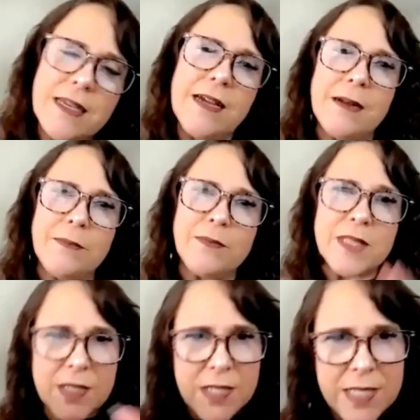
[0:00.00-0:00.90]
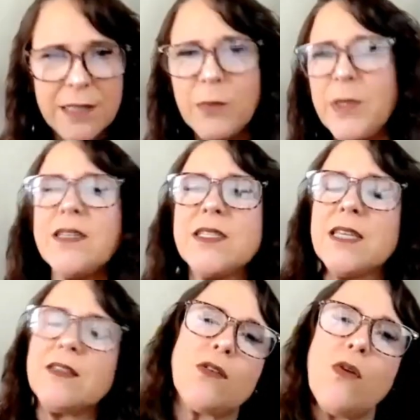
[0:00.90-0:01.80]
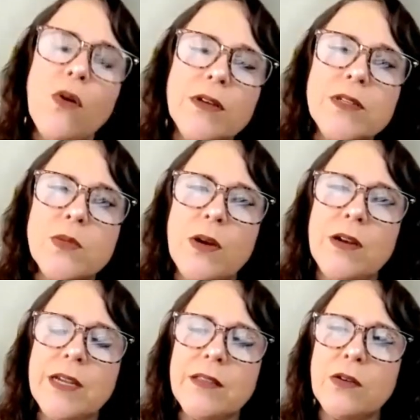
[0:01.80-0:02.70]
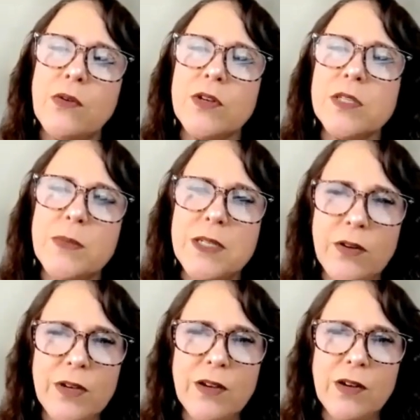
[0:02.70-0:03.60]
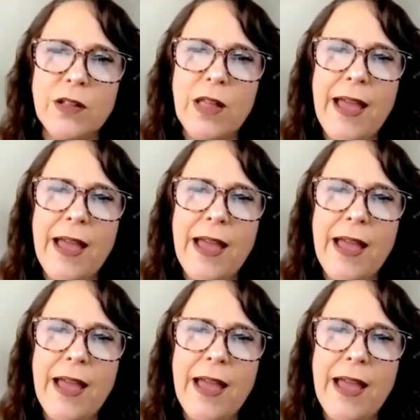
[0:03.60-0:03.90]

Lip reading: the syllabus and the coursework and the course material,